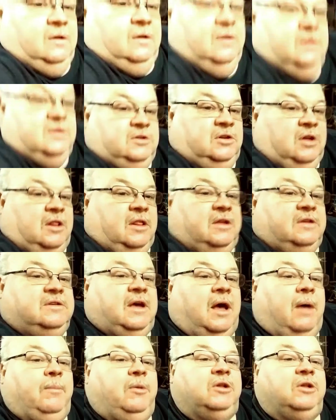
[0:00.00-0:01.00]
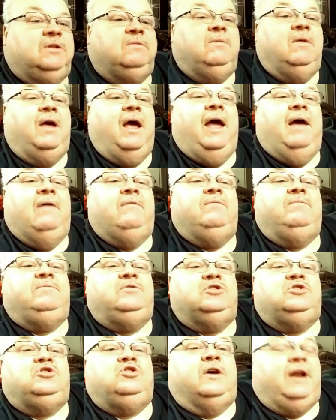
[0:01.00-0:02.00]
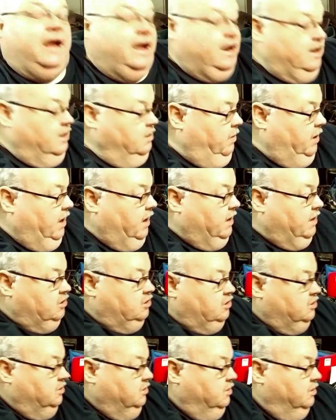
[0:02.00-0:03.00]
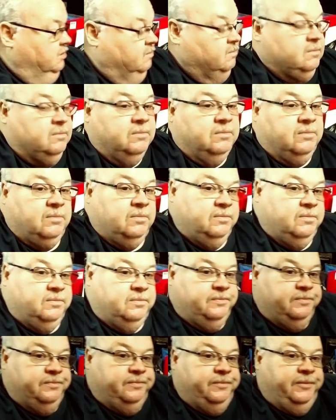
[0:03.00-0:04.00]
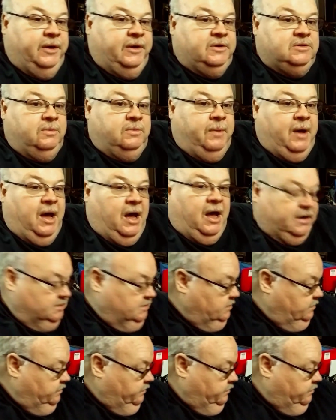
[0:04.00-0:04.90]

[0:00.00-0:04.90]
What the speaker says: still assembled. Just took it out of the package. There's the box.